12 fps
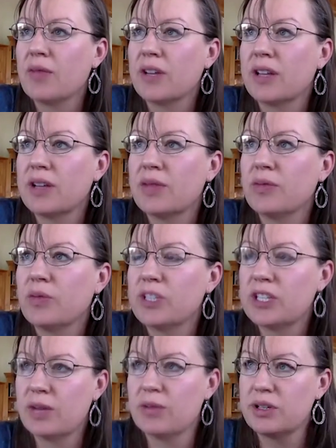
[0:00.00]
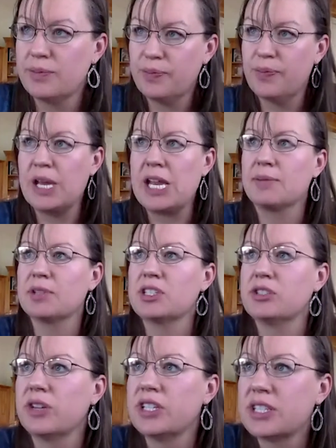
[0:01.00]
I really wish I would have been
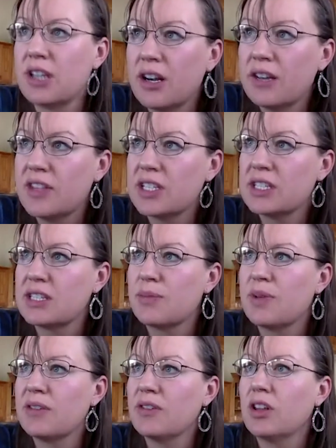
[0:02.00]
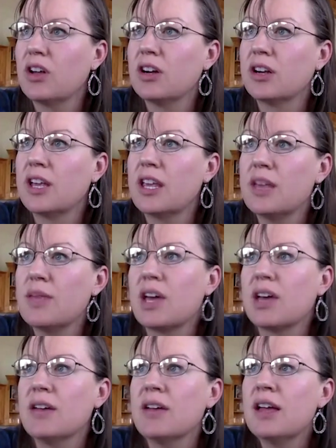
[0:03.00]
able to join. Sorry, this is a bit of a long
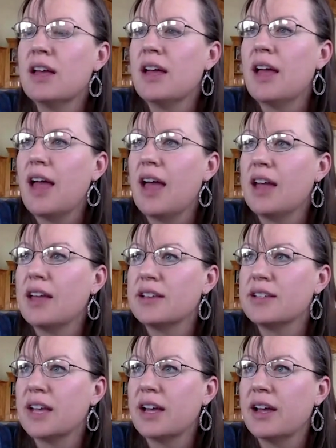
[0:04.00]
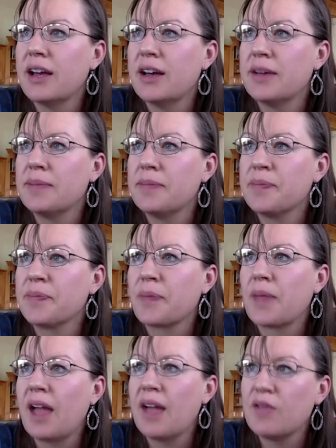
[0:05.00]
email. And
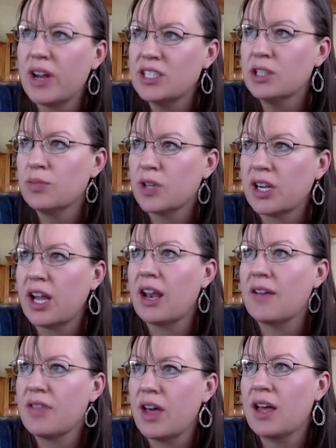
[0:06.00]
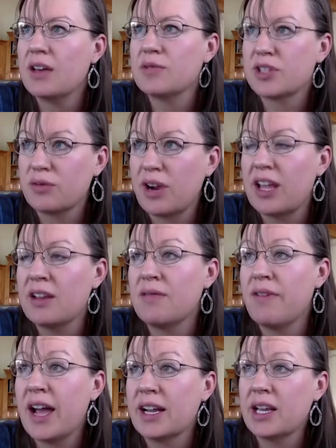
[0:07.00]
I've read your book, and I've thought it was
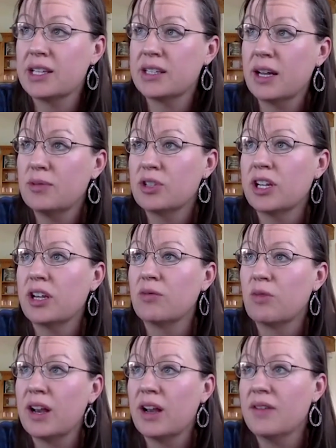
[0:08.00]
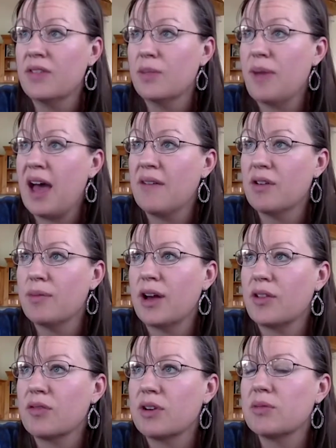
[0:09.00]
great. In fact, I stopped drinking right off the bat
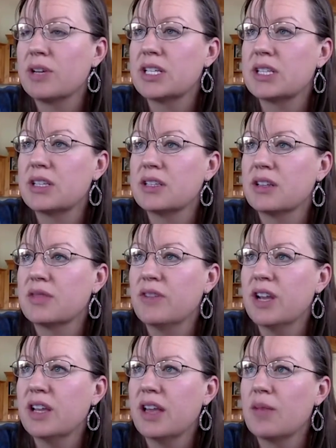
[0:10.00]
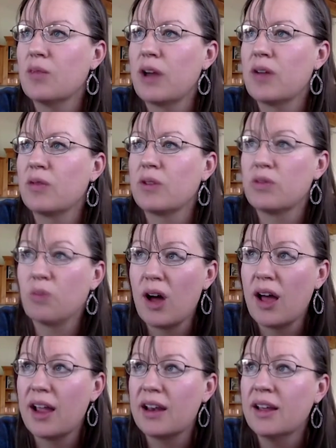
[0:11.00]
for about 3 weeks until a friend came around
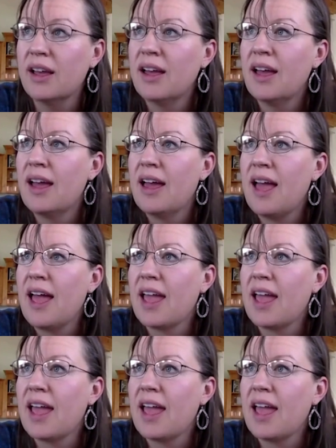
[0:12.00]
with wine.